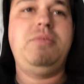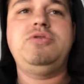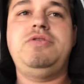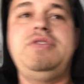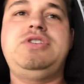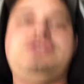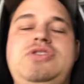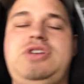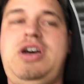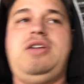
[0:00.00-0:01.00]
Most of it's
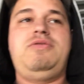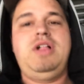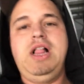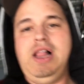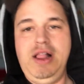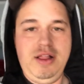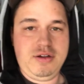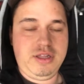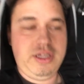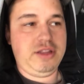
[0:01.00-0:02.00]
just kind of
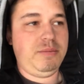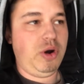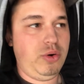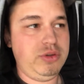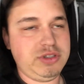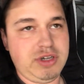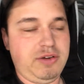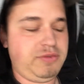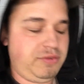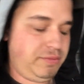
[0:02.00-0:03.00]
cleaning the boat and
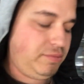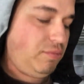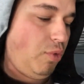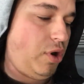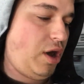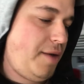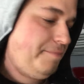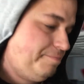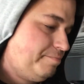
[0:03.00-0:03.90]
stuff and whatnot.